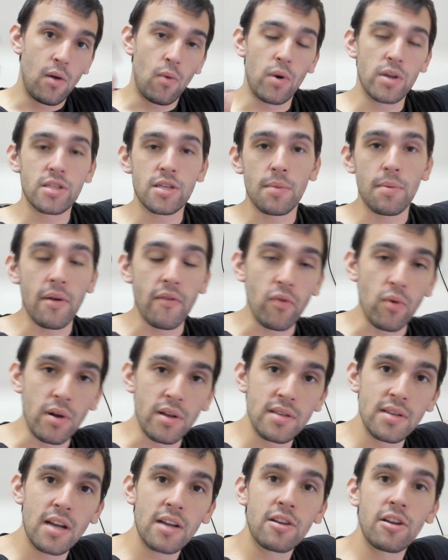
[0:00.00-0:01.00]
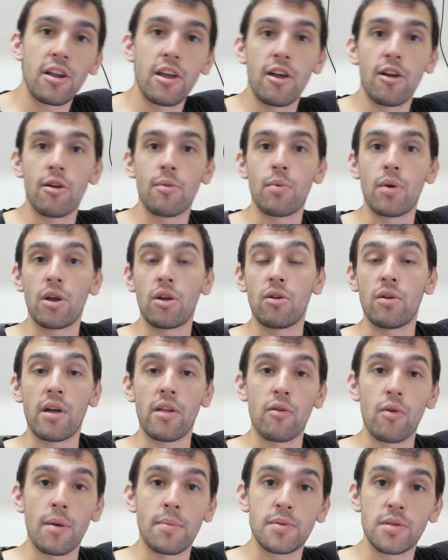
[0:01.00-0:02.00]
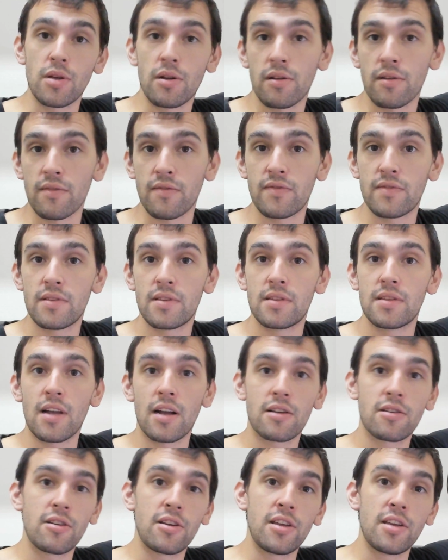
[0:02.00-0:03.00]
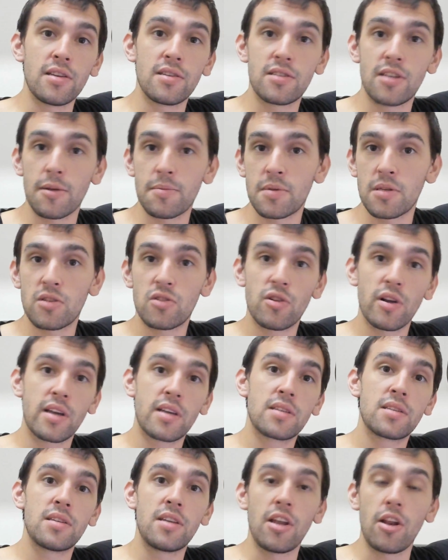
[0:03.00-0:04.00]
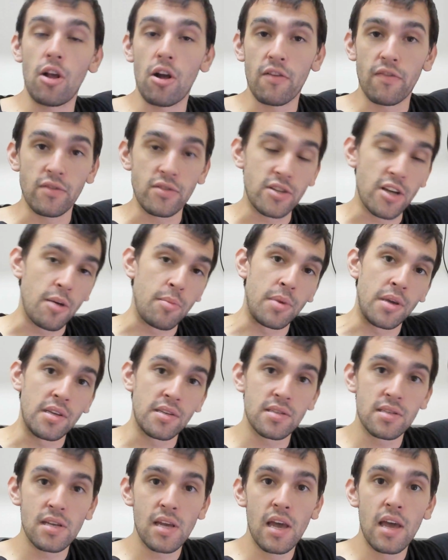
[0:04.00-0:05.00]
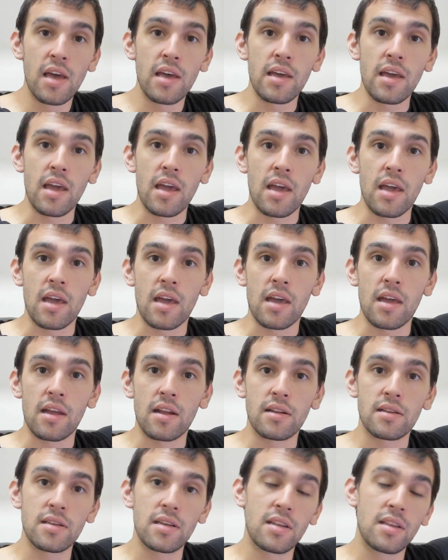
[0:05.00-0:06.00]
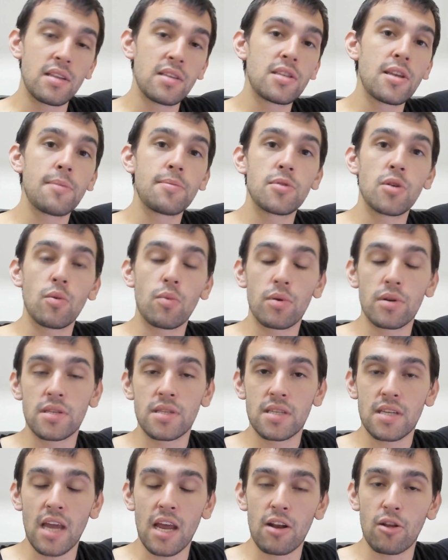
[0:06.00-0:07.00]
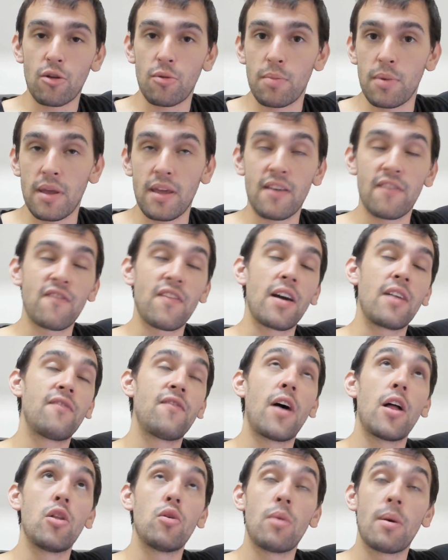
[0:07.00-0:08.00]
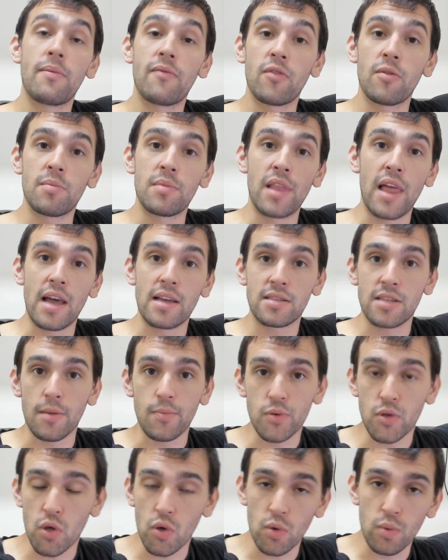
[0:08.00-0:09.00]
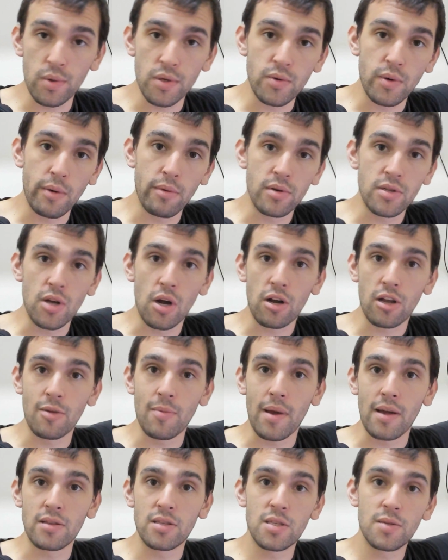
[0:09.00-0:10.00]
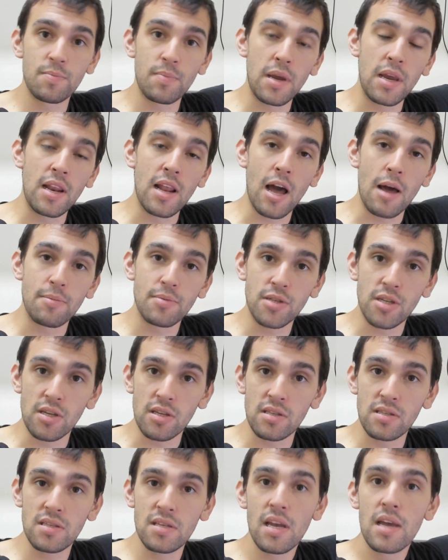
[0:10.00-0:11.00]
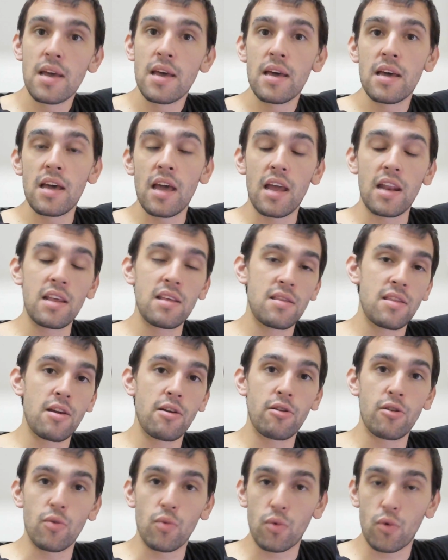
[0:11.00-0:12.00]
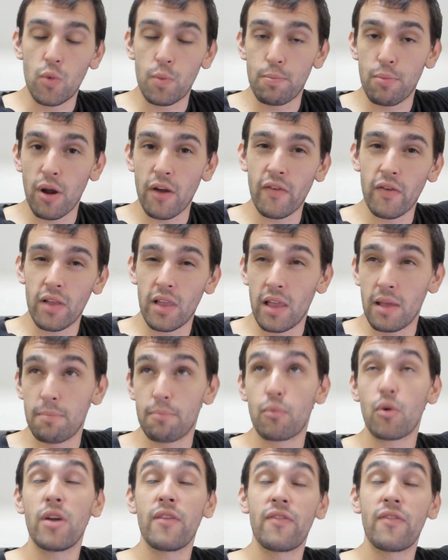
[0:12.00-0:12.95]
What's up, everyone? Dr. D here, bringing you another episode of Dr. D's Tips and Tricks, DDR for Dummies. And in this episode, it's kind of going to be a follow-up from last episode, which we were talking about speed options. And in there, to briefly